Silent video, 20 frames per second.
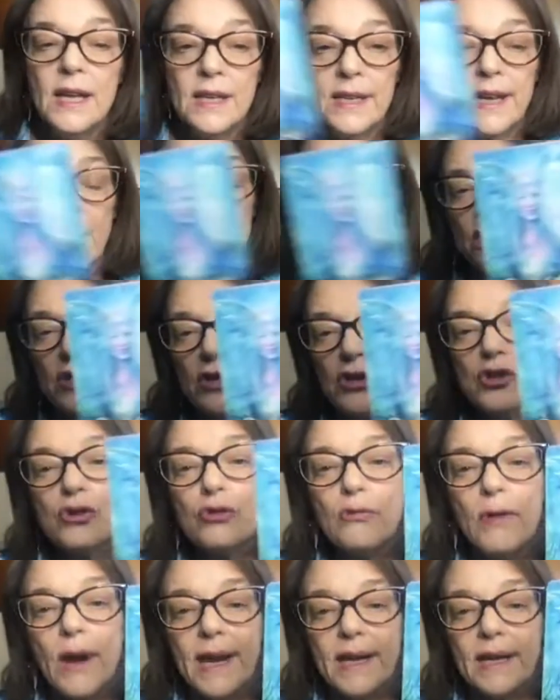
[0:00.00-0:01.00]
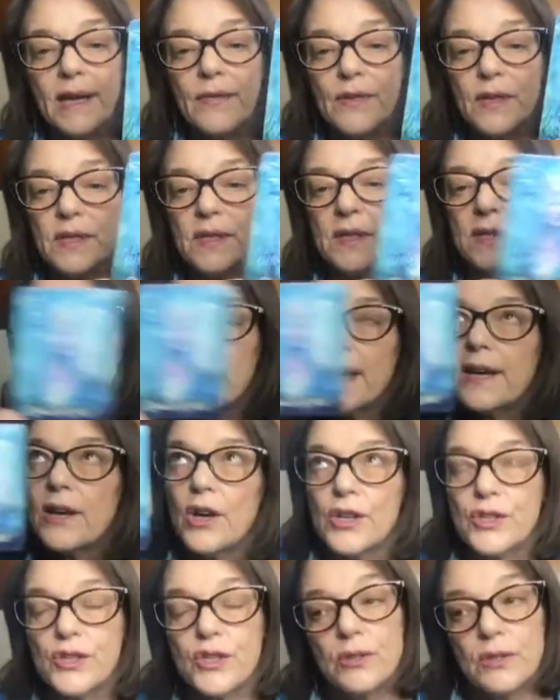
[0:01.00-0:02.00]
Now, this is great, and this is like
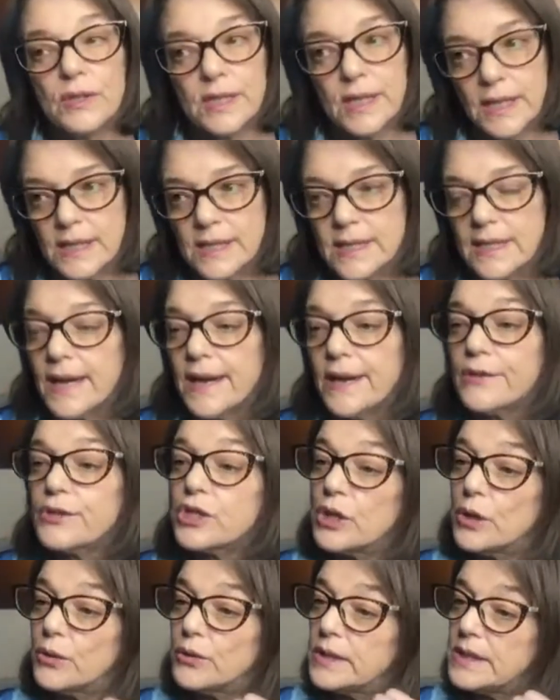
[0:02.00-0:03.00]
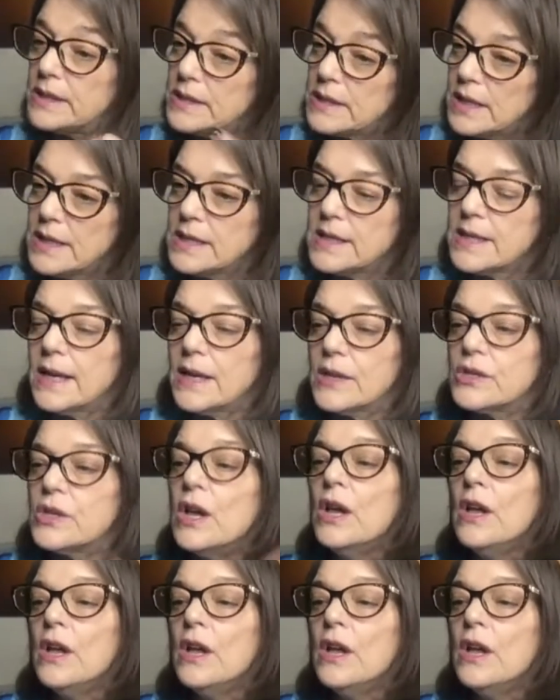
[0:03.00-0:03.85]
also details, knowing the details.